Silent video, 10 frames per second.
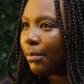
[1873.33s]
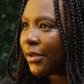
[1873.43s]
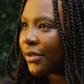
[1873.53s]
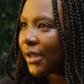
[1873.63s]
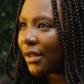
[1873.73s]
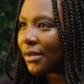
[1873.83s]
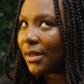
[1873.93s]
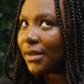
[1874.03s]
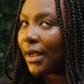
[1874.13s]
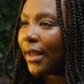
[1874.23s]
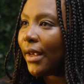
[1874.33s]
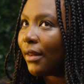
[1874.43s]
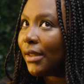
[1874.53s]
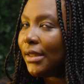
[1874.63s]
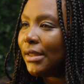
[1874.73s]
Love Printer's Alley because they got
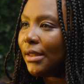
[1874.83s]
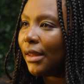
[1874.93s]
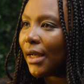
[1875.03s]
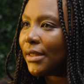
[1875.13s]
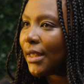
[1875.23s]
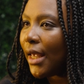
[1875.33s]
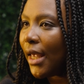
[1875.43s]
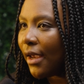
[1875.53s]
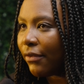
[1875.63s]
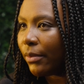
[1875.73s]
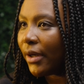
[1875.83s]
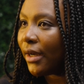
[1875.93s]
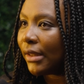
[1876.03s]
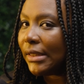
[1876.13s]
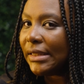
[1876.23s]
LED lights
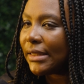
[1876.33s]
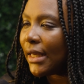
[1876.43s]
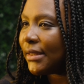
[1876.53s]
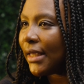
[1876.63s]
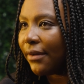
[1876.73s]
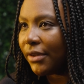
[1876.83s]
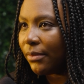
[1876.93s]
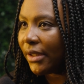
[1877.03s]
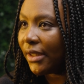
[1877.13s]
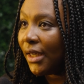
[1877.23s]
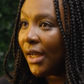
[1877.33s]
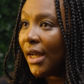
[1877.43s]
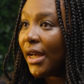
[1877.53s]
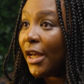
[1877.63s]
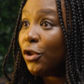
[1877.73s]
everywhere, LED signs everywhere,
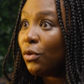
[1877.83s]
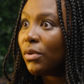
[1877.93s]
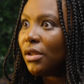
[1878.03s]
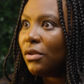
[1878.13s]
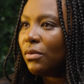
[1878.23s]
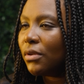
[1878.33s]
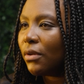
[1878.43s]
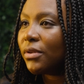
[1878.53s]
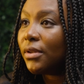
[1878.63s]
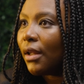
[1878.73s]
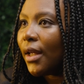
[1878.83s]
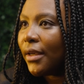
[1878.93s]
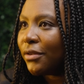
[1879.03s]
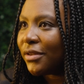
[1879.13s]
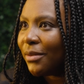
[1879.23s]
and you can use those to
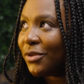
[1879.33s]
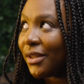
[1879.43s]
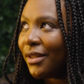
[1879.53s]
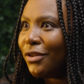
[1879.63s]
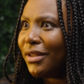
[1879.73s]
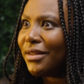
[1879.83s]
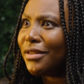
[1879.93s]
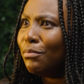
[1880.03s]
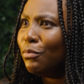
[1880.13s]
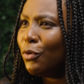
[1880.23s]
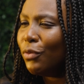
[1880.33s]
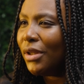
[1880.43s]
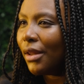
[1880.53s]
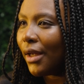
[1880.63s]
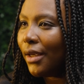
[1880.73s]
light your subject. Then you get this
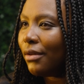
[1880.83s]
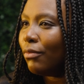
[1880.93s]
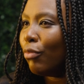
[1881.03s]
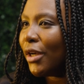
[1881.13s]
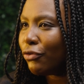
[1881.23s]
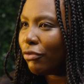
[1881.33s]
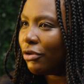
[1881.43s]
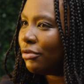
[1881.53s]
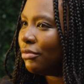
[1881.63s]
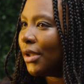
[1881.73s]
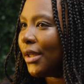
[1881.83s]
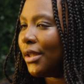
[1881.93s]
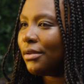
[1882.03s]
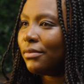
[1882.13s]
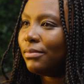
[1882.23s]
moody, like retro,
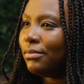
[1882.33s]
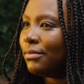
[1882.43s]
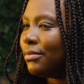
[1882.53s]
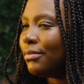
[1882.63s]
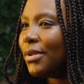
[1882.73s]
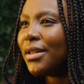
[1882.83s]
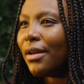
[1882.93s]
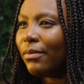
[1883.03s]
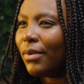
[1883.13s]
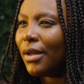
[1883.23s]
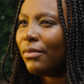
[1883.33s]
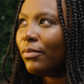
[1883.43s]
like what's that?